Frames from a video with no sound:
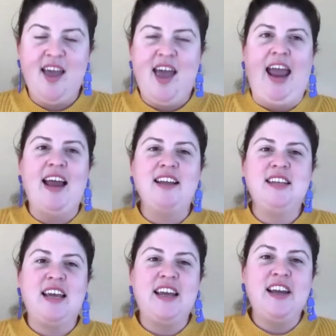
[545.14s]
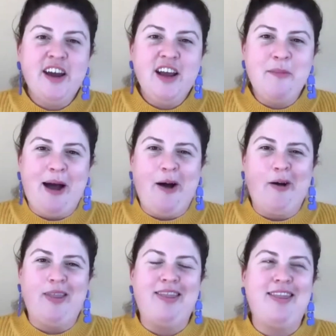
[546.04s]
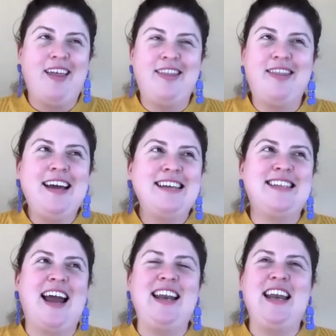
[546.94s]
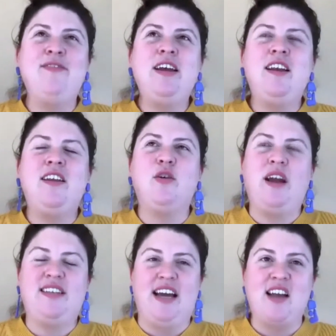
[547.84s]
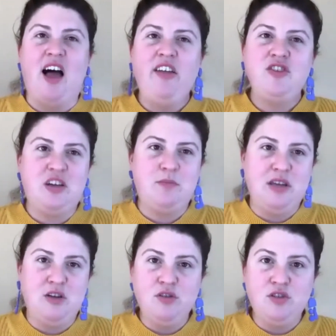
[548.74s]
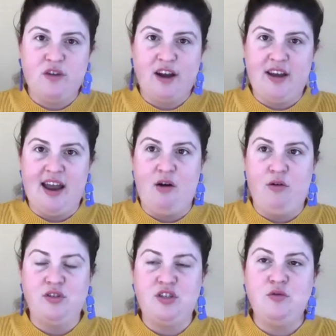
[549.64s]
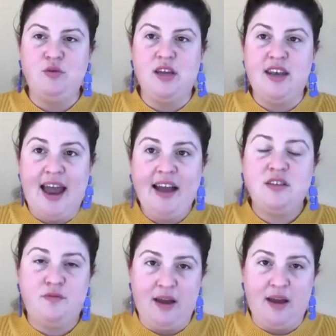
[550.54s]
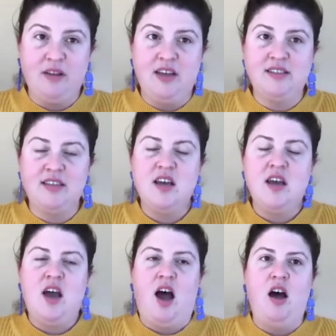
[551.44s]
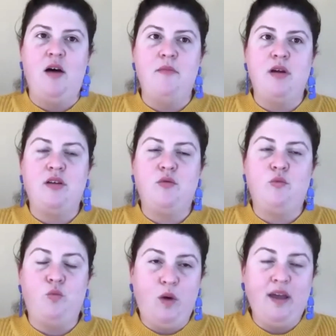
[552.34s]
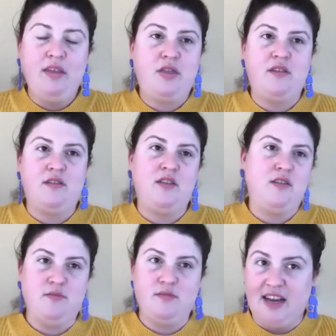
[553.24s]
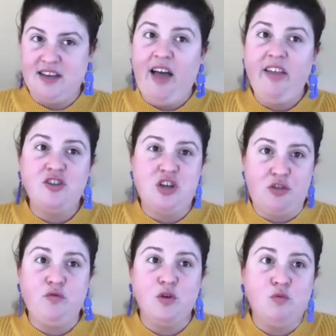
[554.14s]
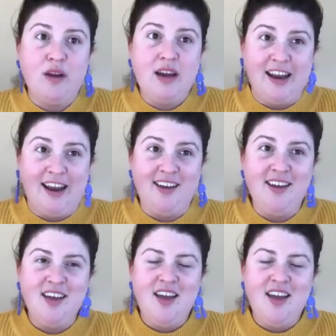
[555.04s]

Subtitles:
And hearing about this, and even the way technology can be used right now to connect families with technology through reading